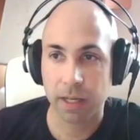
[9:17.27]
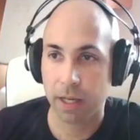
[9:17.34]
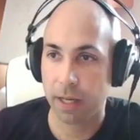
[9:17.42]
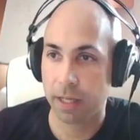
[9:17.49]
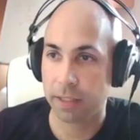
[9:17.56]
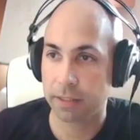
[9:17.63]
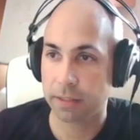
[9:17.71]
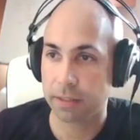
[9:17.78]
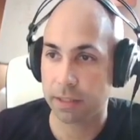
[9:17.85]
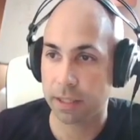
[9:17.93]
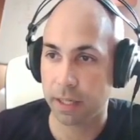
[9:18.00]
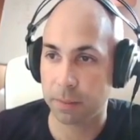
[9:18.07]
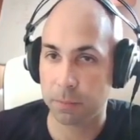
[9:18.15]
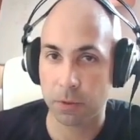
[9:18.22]
And
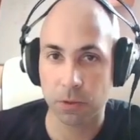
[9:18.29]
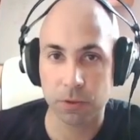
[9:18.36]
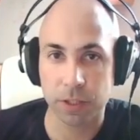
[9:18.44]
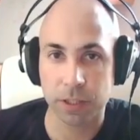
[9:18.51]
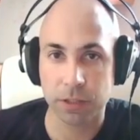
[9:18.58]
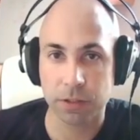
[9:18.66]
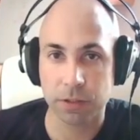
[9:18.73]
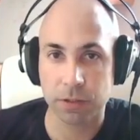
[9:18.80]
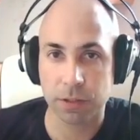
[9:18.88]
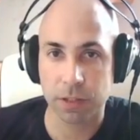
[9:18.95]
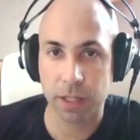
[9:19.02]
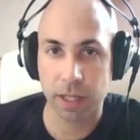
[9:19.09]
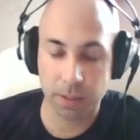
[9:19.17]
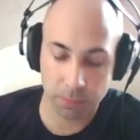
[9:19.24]
I'm going to
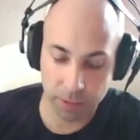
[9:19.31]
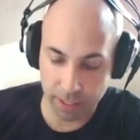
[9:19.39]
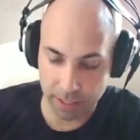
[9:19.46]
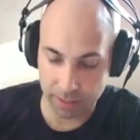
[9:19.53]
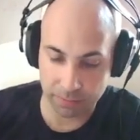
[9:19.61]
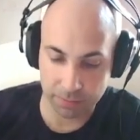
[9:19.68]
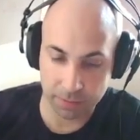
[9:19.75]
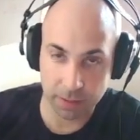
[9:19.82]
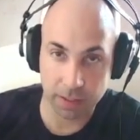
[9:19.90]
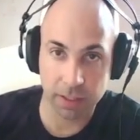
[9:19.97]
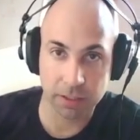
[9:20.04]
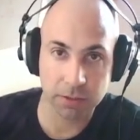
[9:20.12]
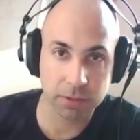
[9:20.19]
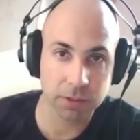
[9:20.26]
say we have
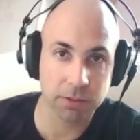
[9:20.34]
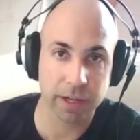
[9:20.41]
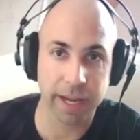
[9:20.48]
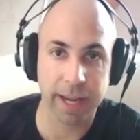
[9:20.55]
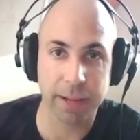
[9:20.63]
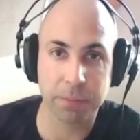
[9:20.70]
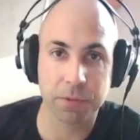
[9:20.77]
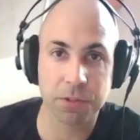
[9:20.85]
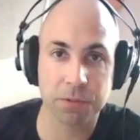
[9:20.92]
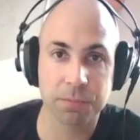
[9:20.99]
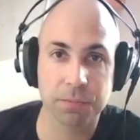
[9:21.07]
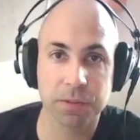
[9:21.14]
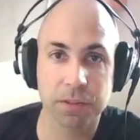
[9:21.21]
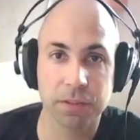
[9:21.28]
100 grams
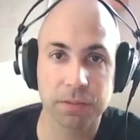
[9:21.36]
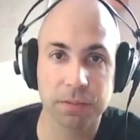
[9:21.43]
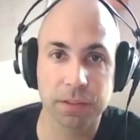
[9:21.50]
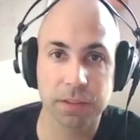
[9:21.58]
of